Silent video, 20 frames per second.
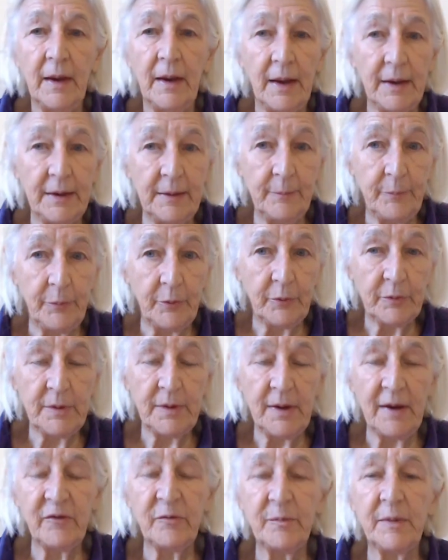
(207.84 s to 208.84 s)
An
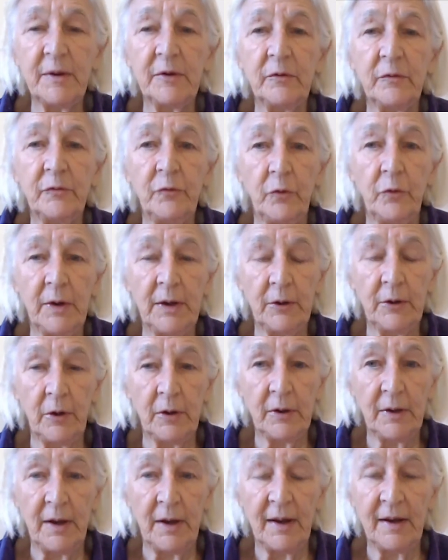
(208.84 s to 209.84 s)
important aspect of drawing
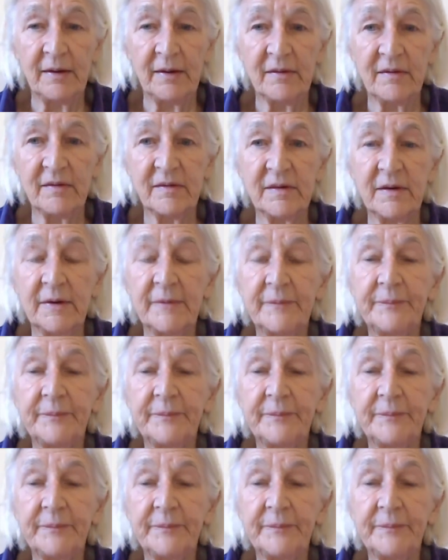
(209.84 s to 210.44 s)
long lines,